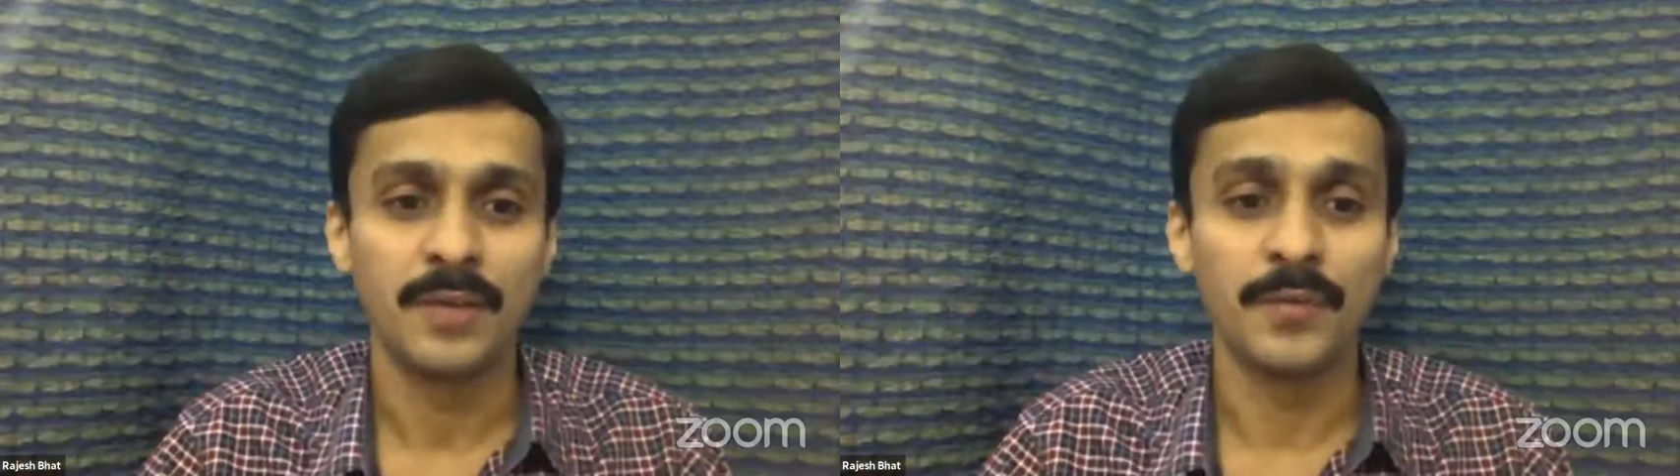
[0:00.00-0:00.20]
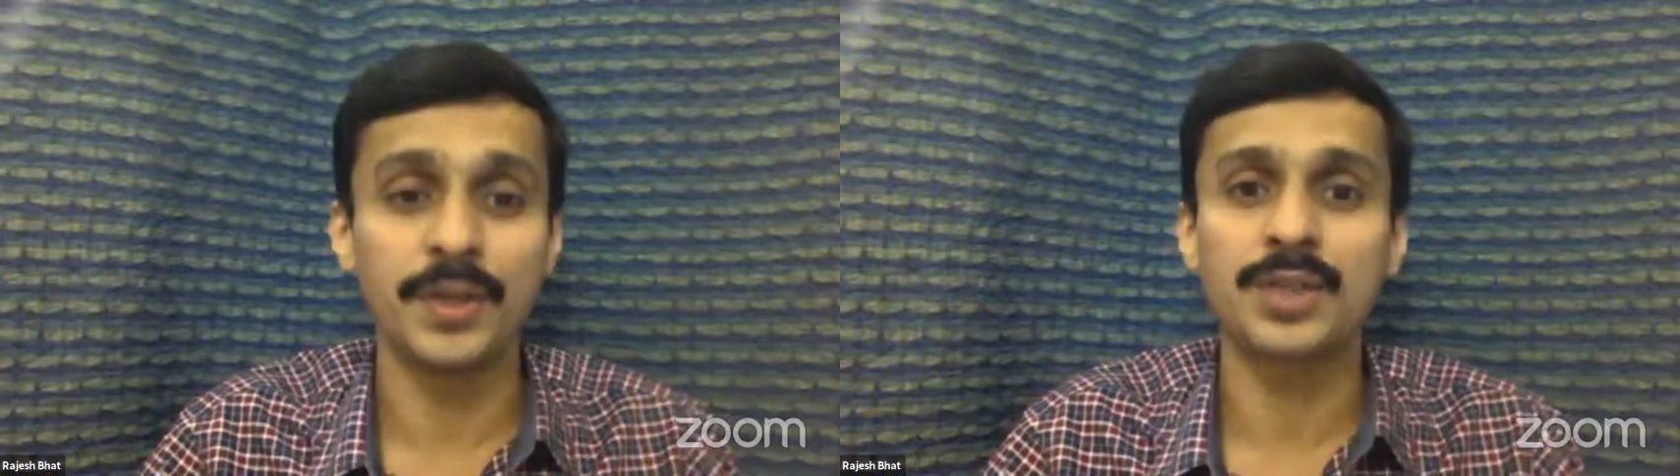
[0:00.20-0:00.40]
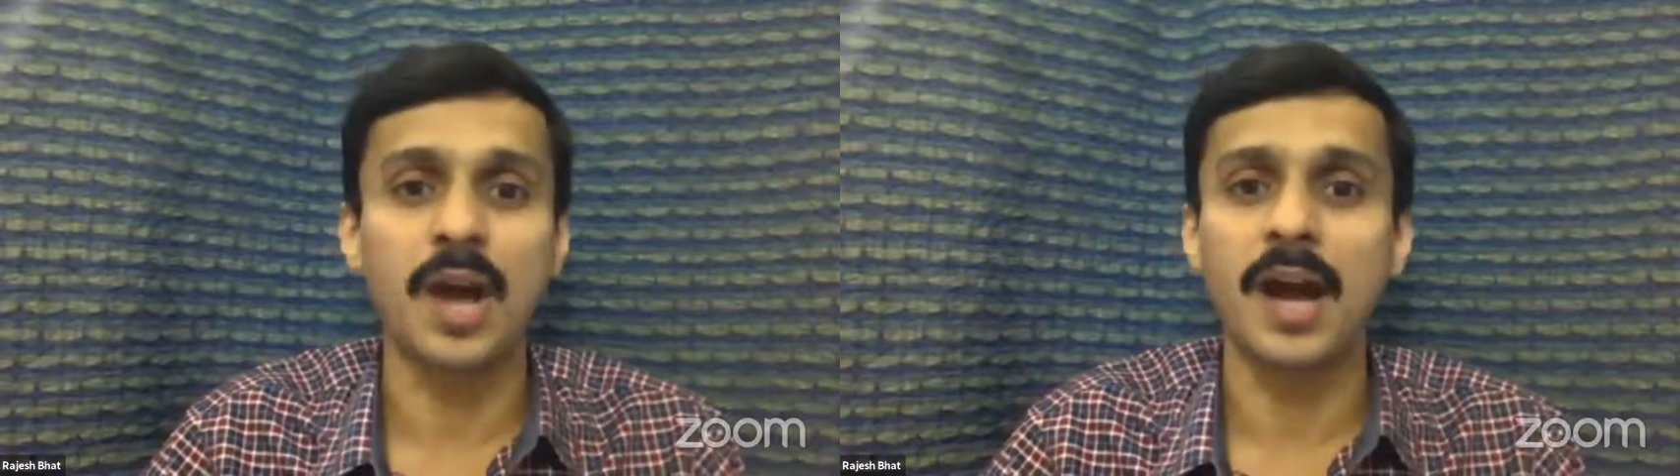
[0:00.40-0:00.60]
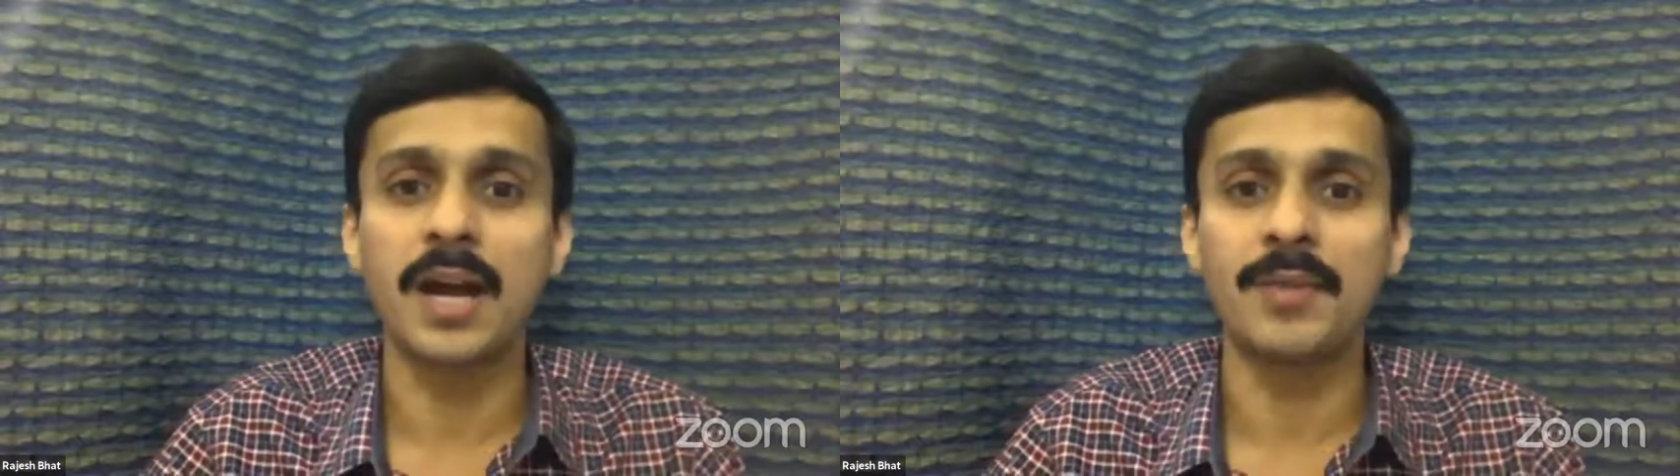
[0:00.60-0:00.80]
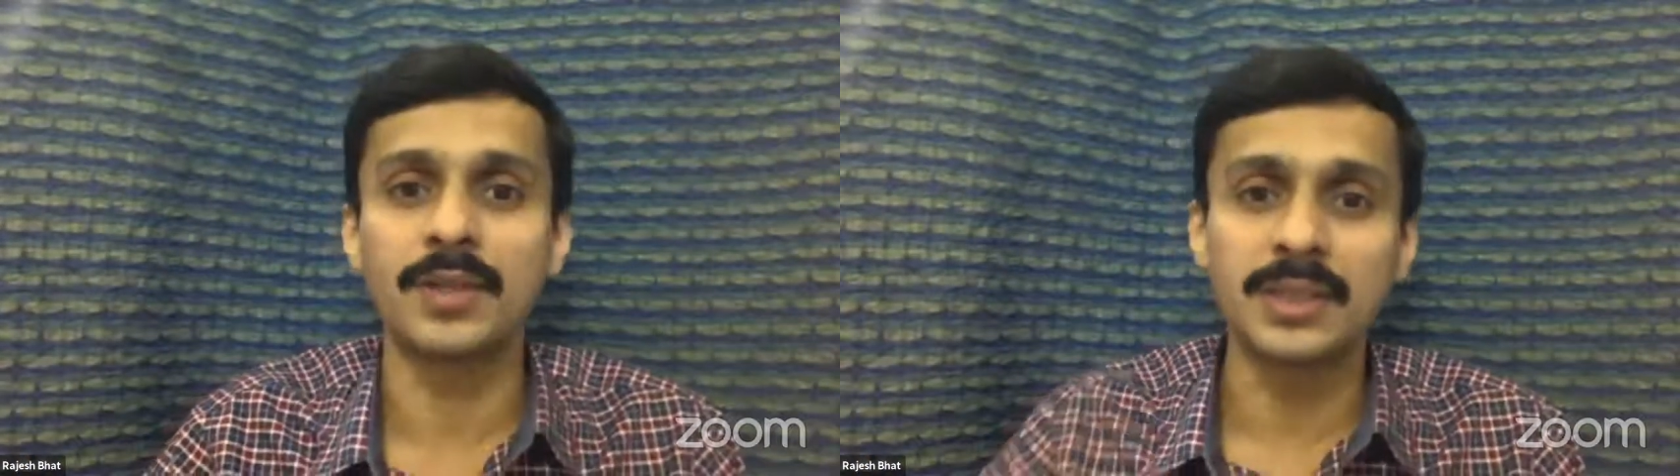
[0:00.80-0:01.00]
which talk
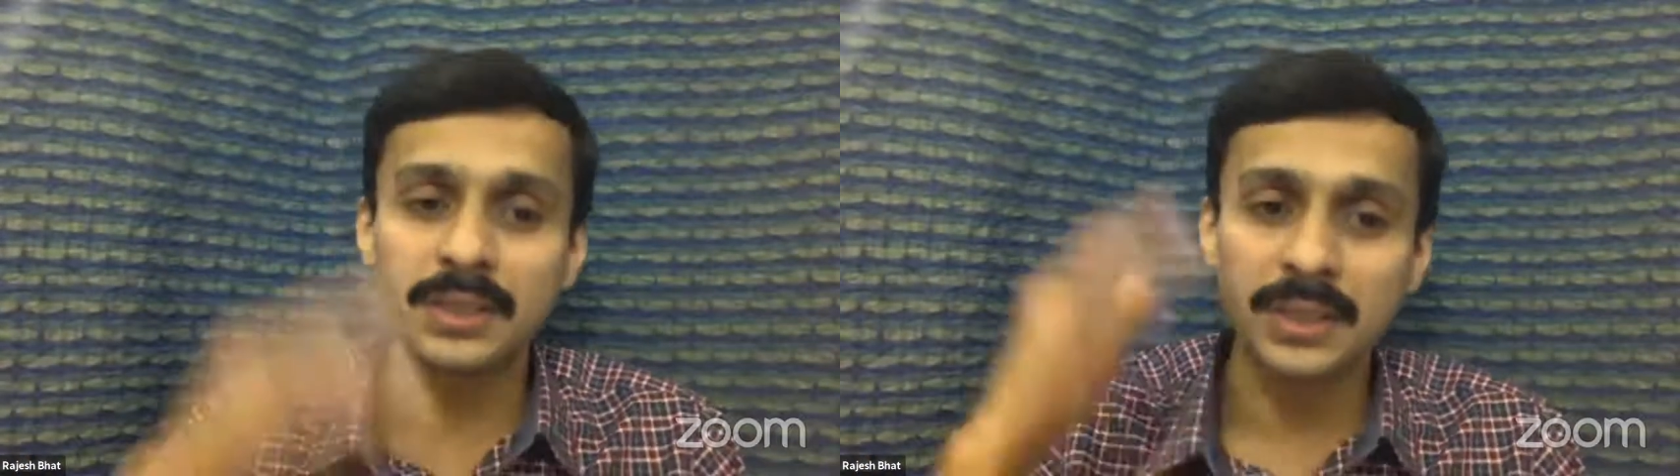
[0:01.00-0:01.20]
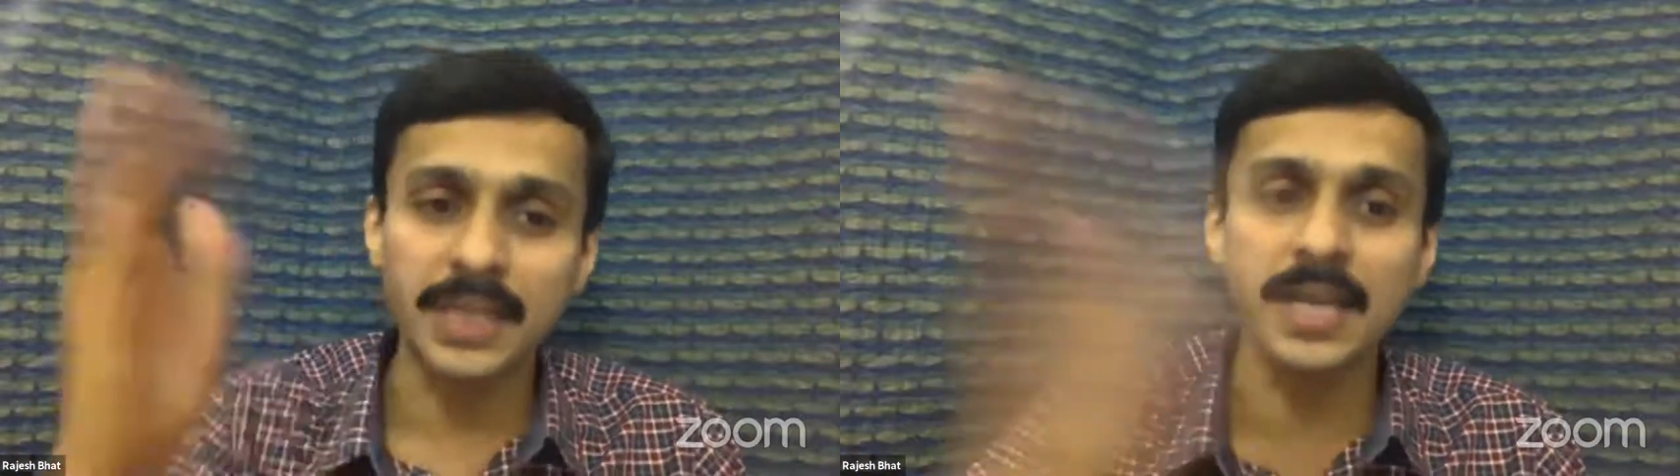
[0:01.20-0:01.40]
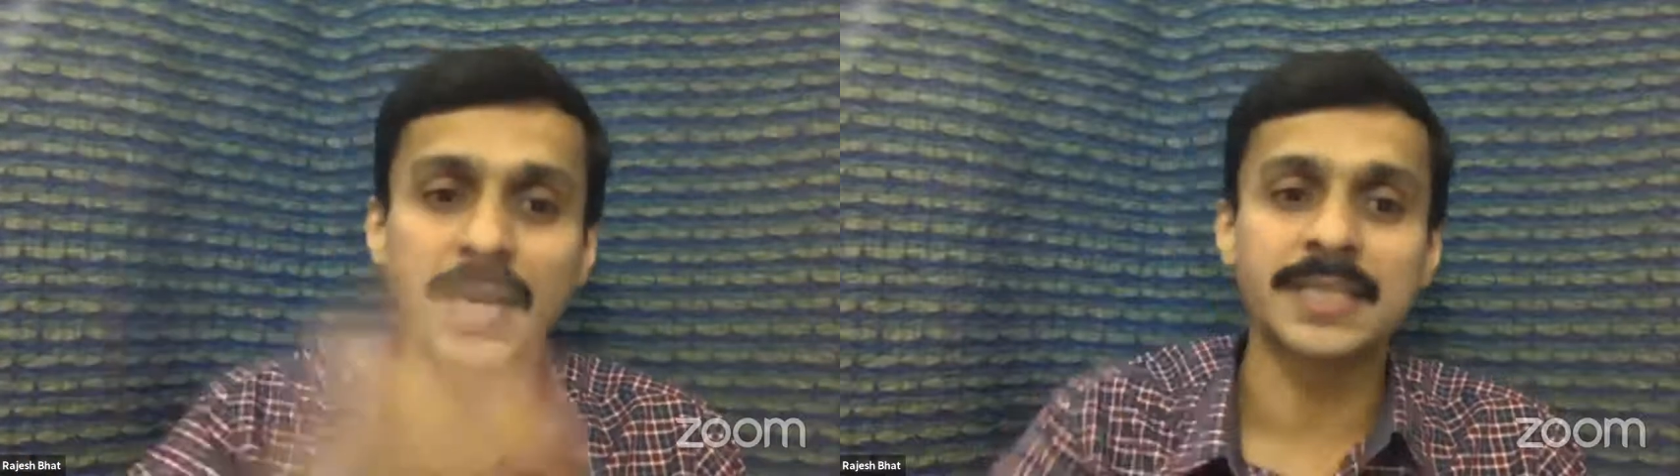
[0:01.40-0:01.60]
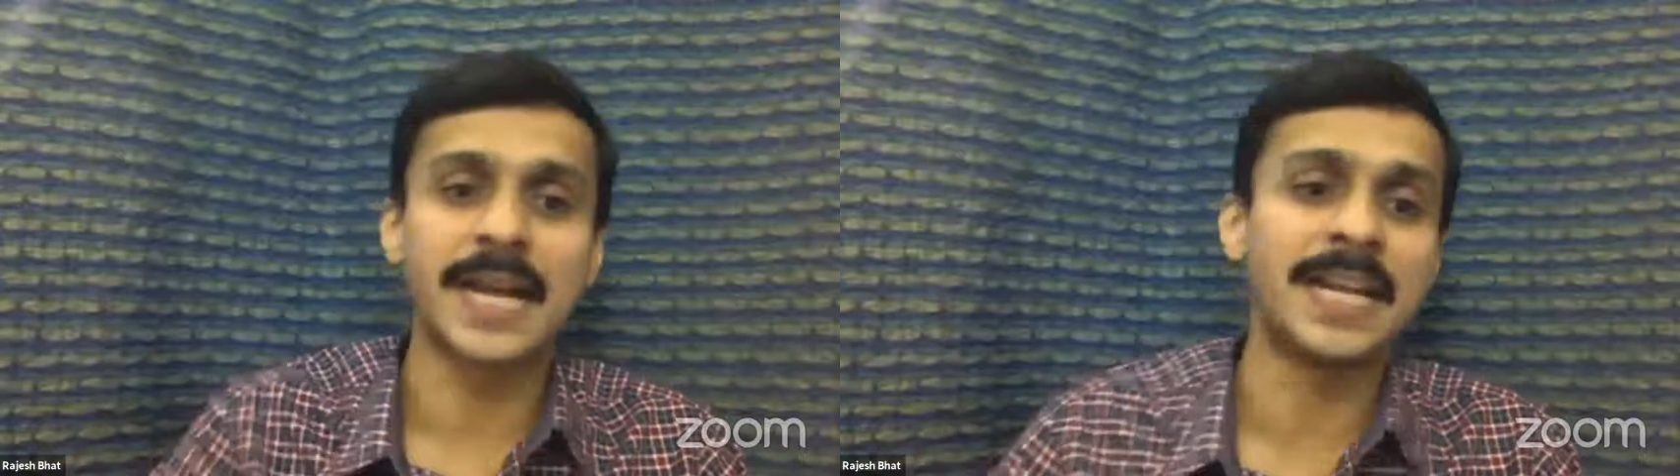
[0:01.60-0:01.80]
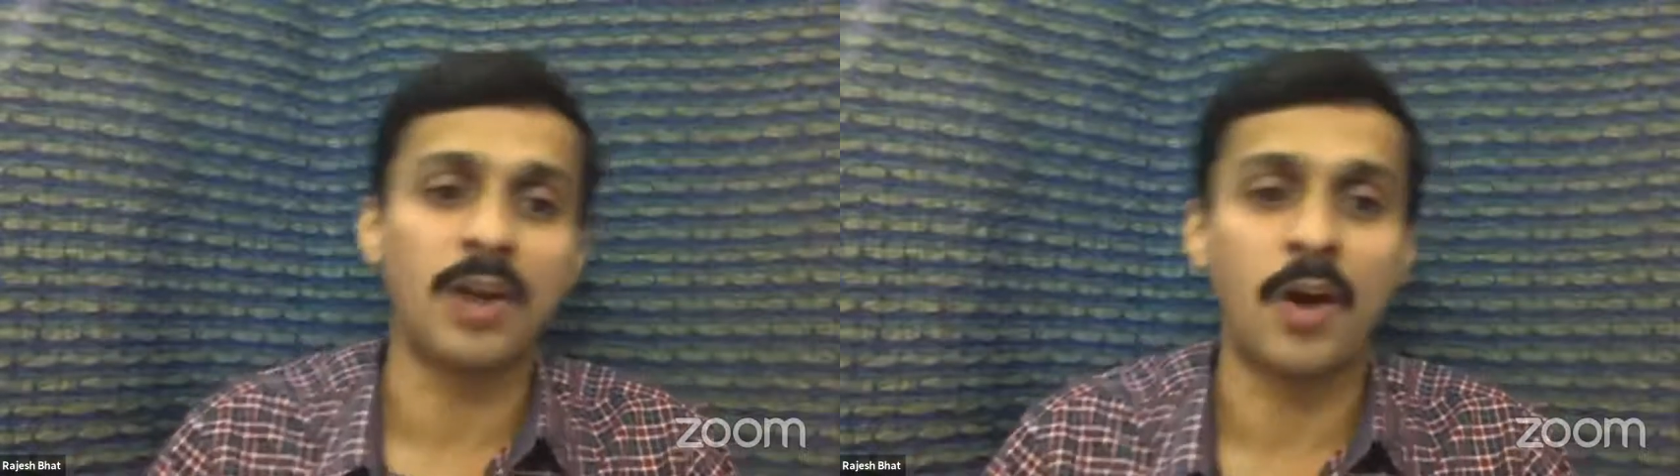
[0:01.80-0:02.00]
about the 3
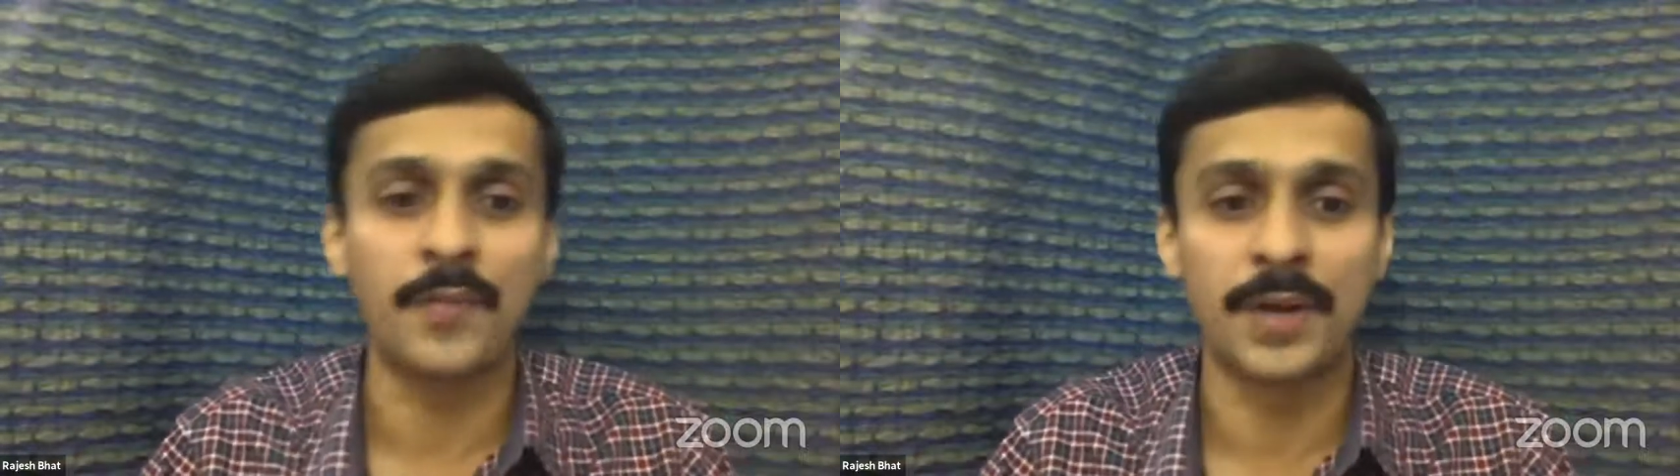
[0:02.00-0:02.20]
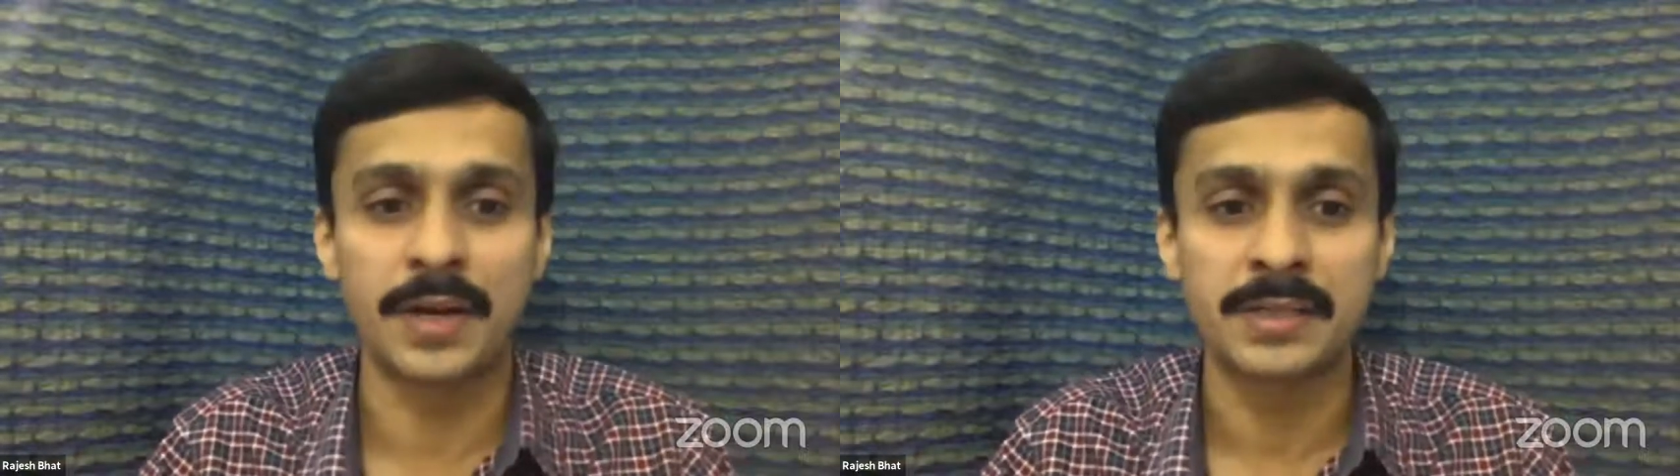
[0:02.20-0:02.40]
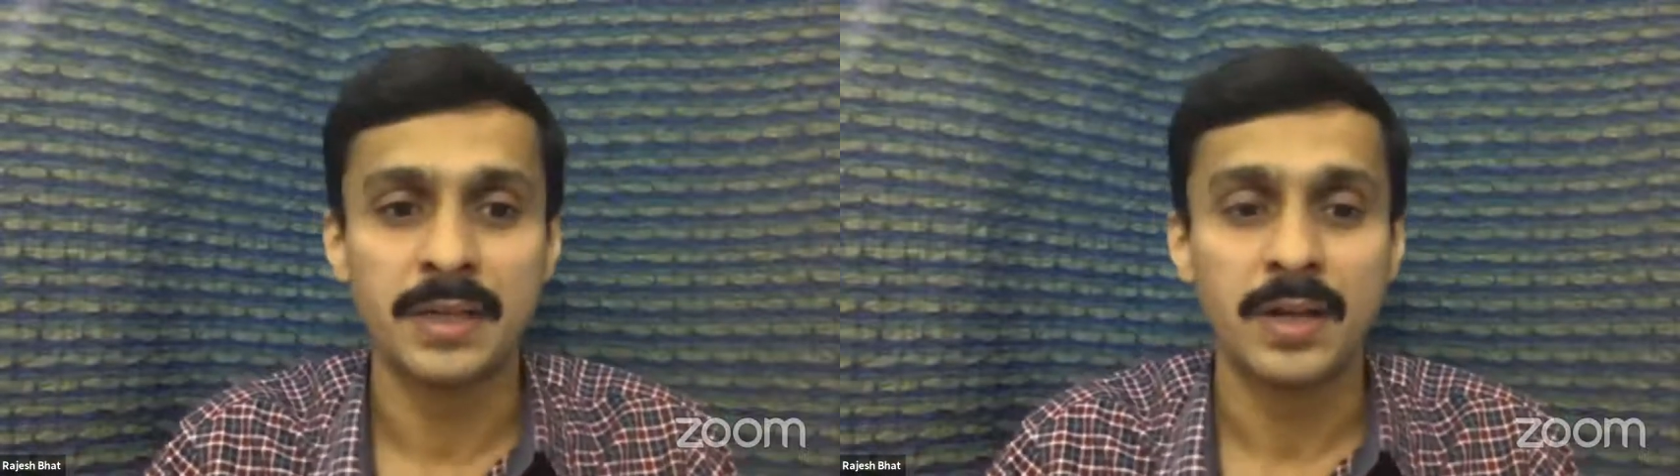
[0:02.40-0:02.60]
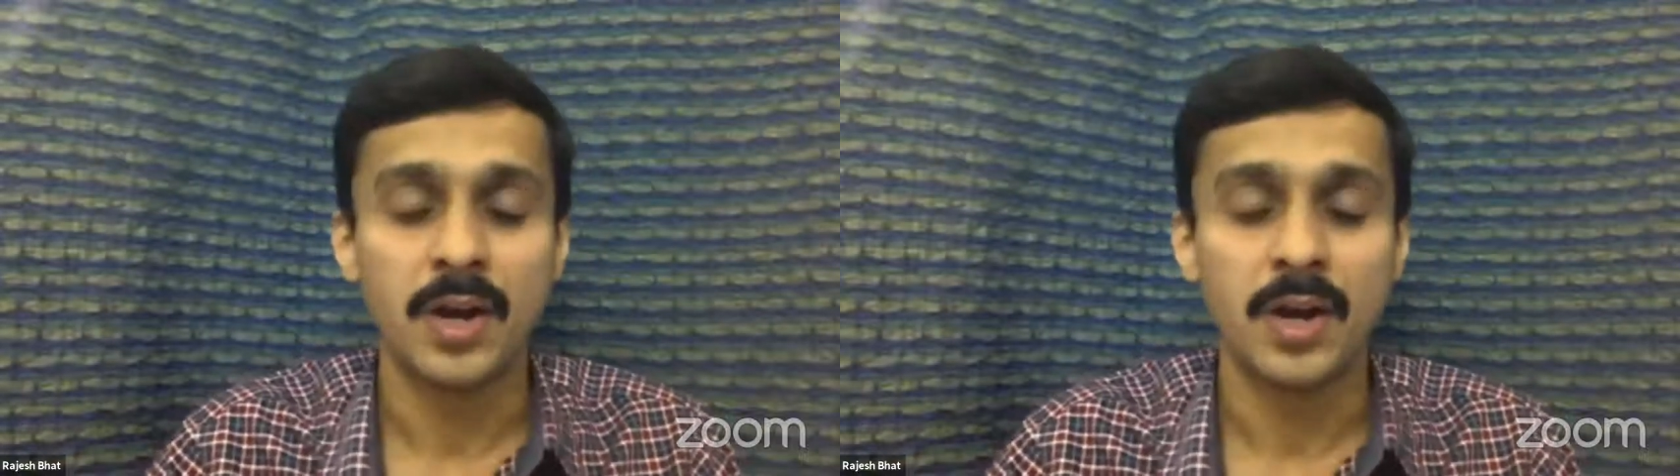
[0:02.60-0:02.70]
exciting offers